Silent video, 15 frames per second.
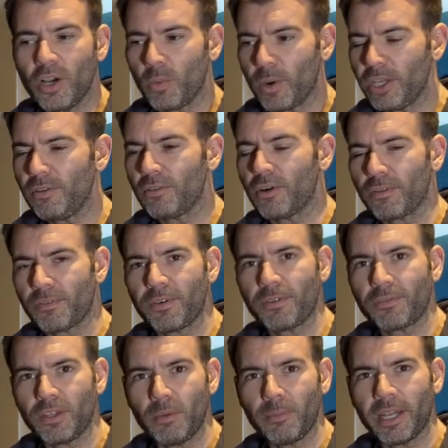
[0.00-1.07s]
When you've got
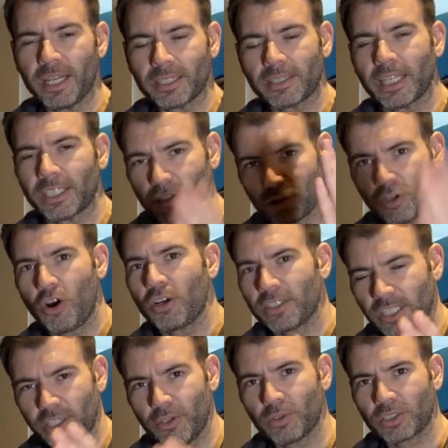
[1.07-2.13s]
15 minutes, there's
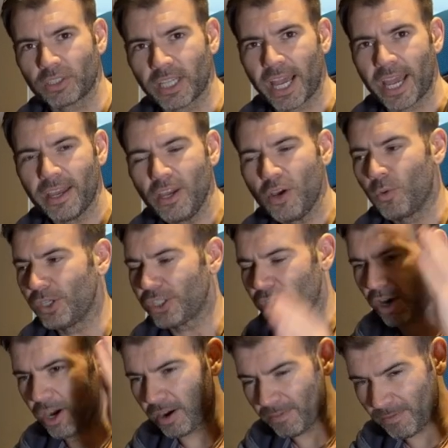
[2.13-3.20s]
songs in your set which
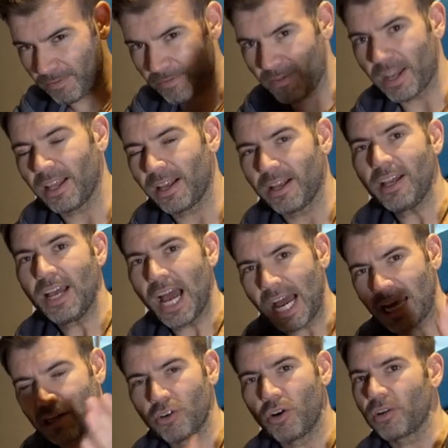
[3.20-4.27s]
are filler
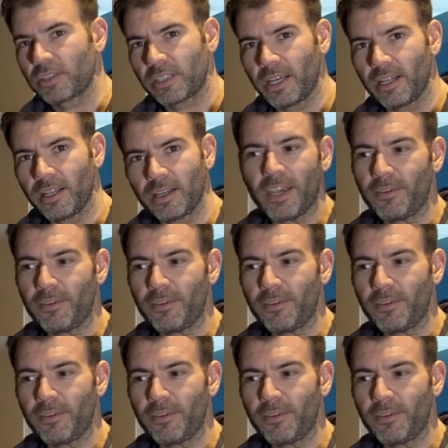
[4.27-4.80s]
and not killer.